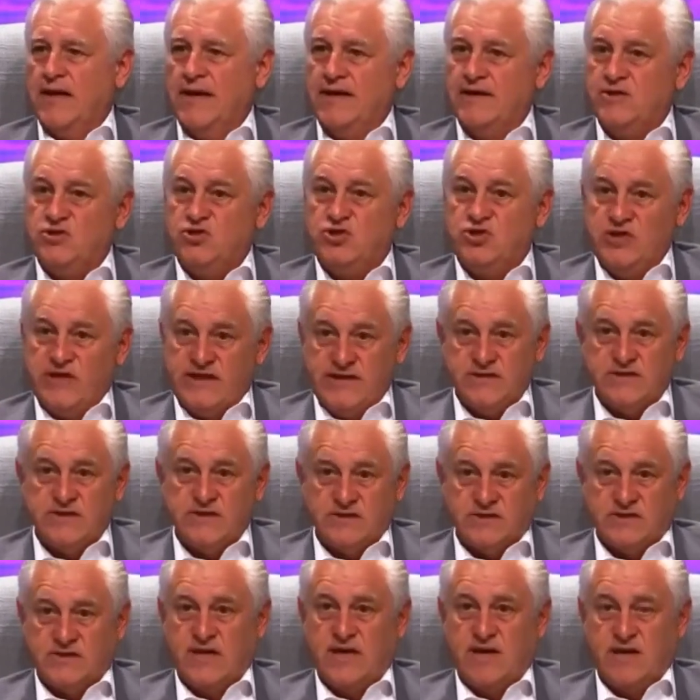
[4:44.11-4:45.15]
And
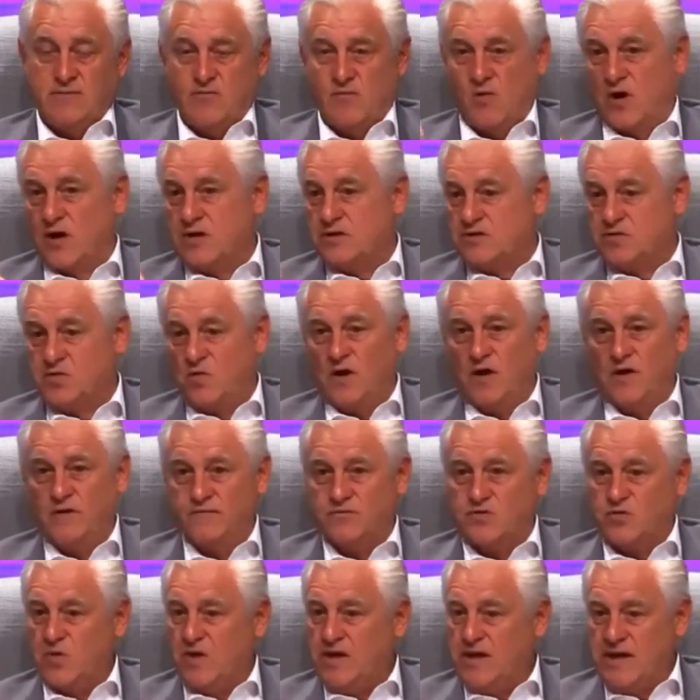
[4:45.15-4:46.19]
Jesus said in Mark
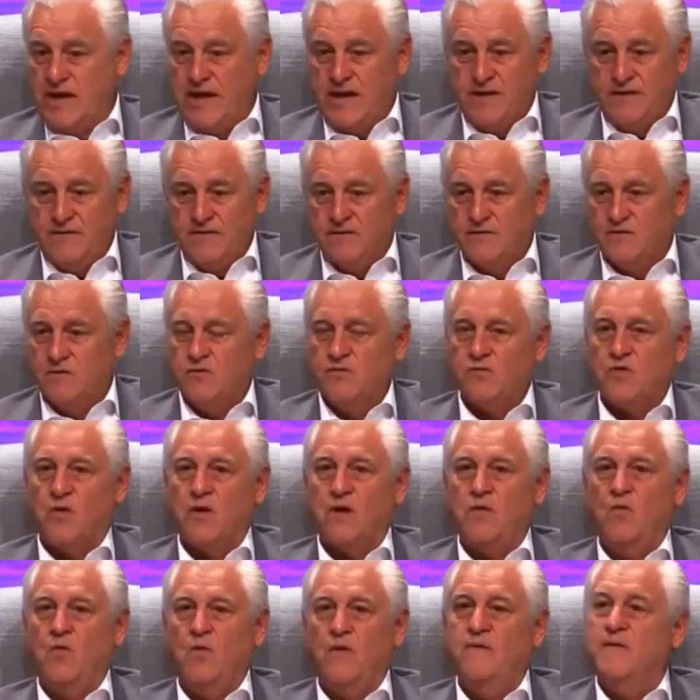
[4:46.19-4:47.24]
12, 28 through
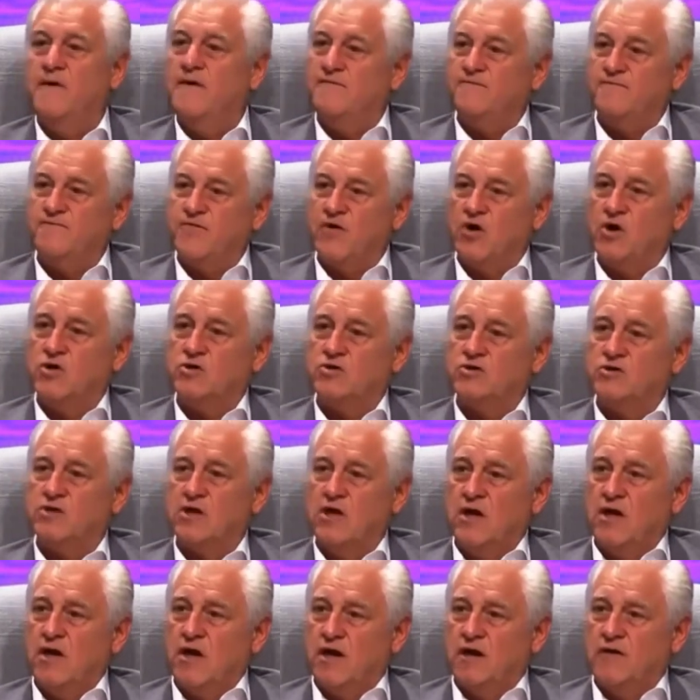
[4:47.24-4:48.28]
31, the first
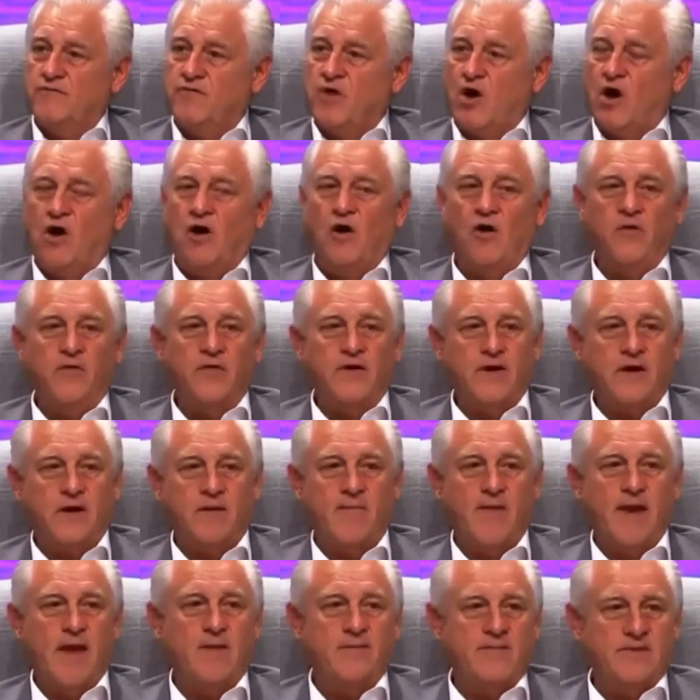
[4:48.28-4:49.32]
of all the
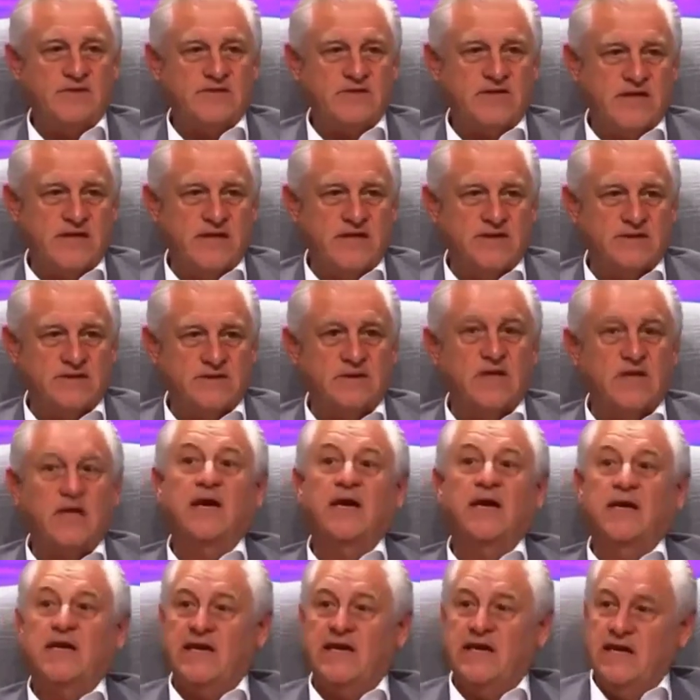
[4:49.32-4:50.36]
commandments is,
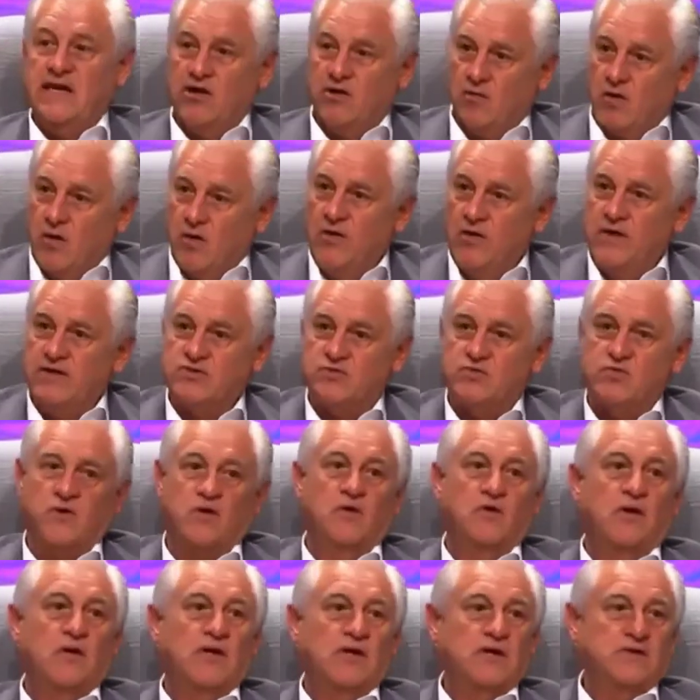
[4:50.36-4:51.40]
Hear, O
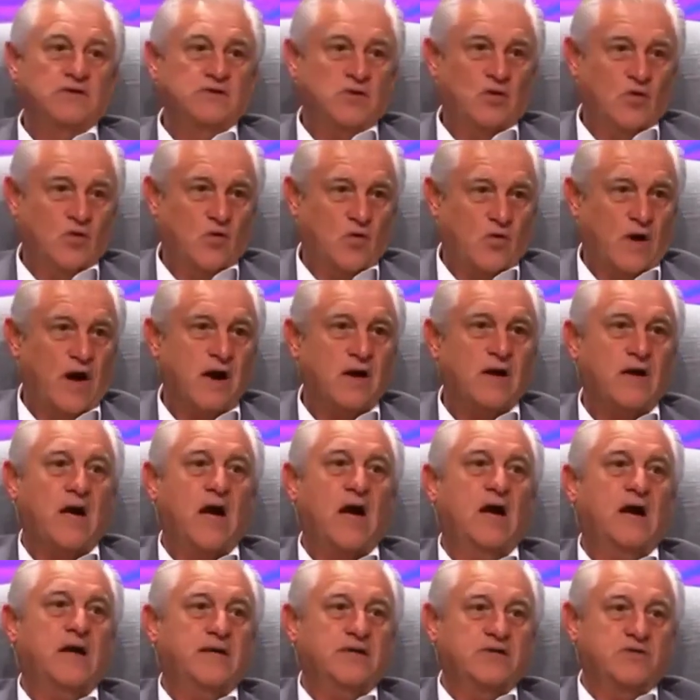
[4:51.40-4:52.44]
Israel, the Lord our
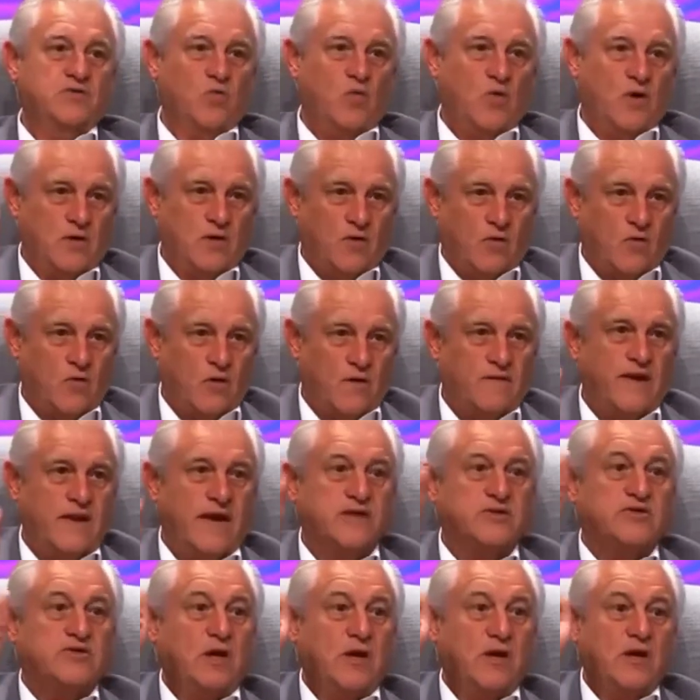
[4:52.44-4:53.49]
God is one Lord.
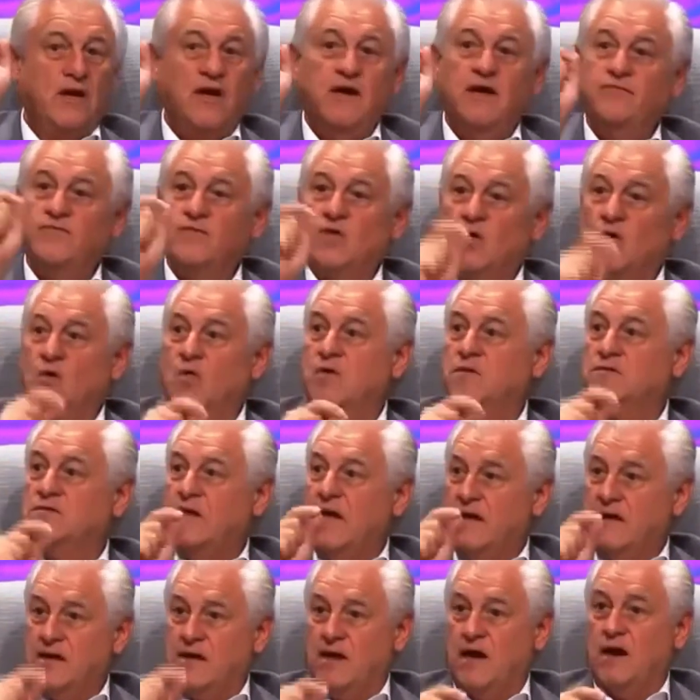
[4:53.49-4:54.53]
Thou shalt love the Lord
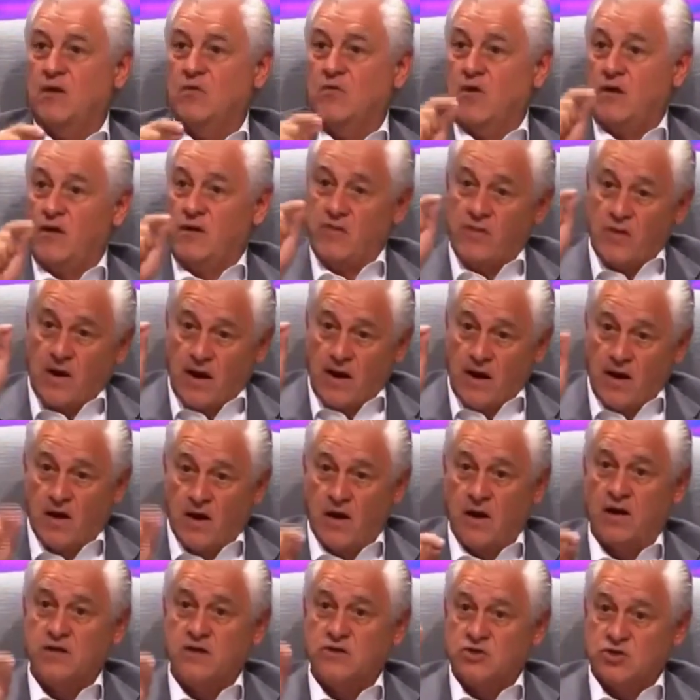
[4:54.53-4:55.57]
thy God with all thy
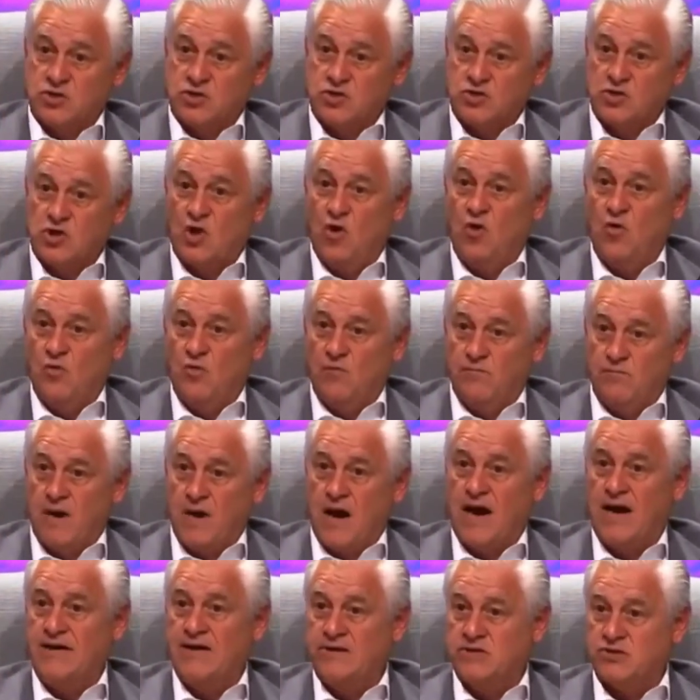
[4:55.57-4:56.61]
heart, soul,
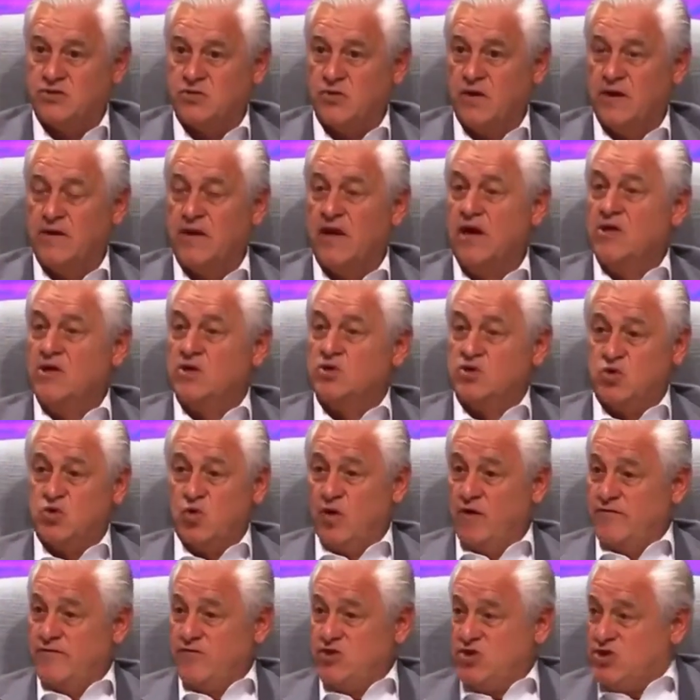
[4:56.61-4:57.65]
mind, and strength.
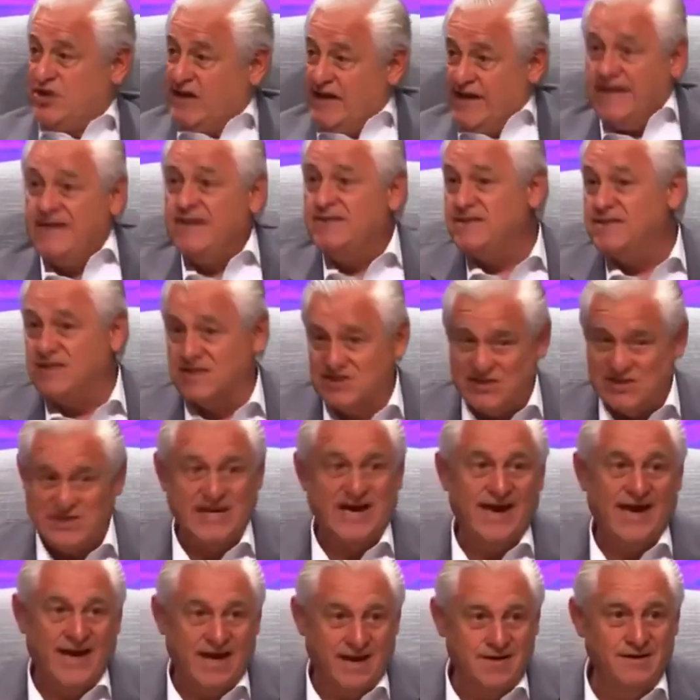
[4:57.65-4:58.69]
So if Jesus
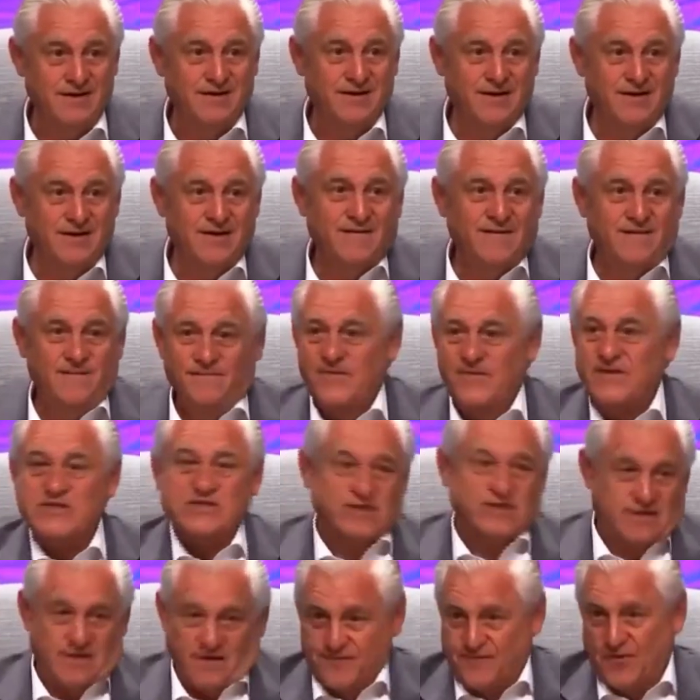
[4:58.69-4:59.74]
said, This
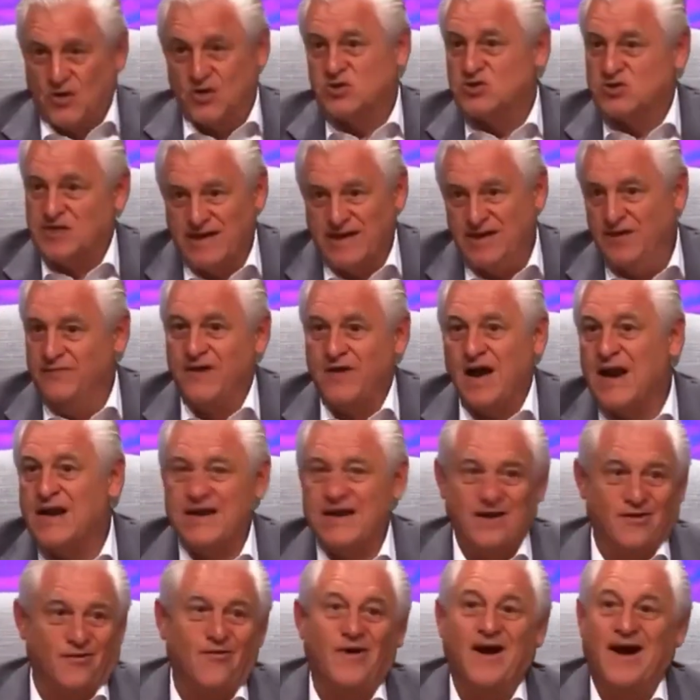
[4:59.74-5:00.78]
is the first thing you've got to
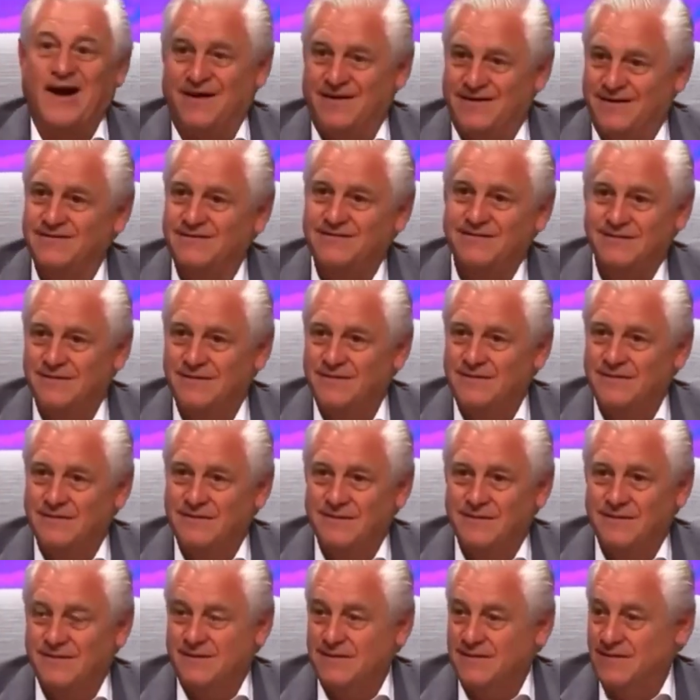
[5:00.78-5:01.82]
get right,
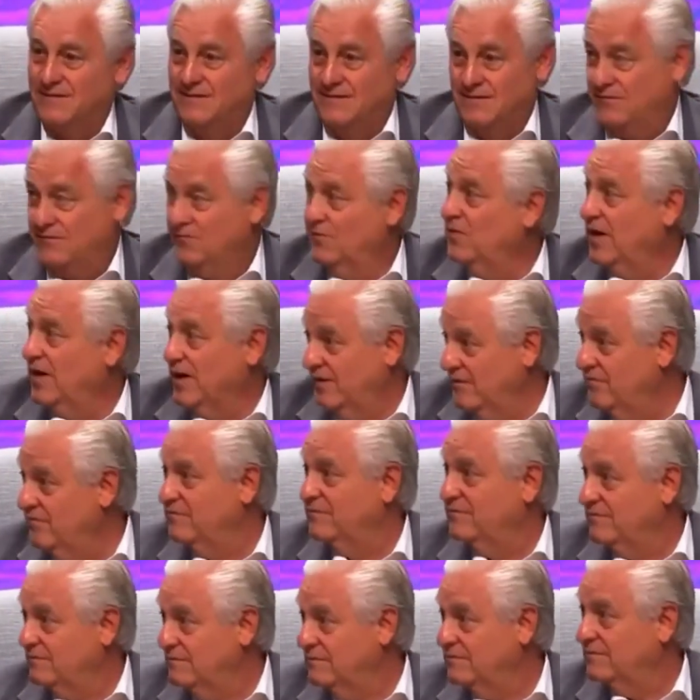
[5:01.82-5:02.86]
well,
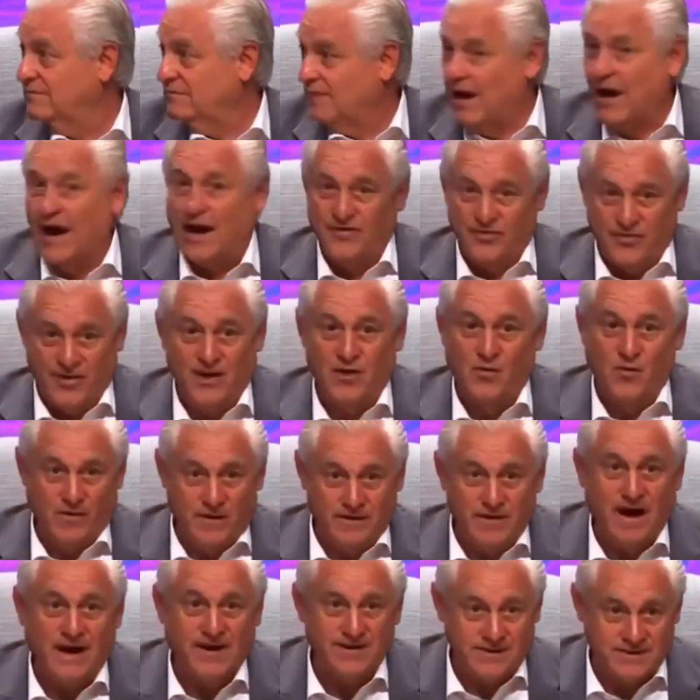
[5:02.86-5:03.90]
I think we've got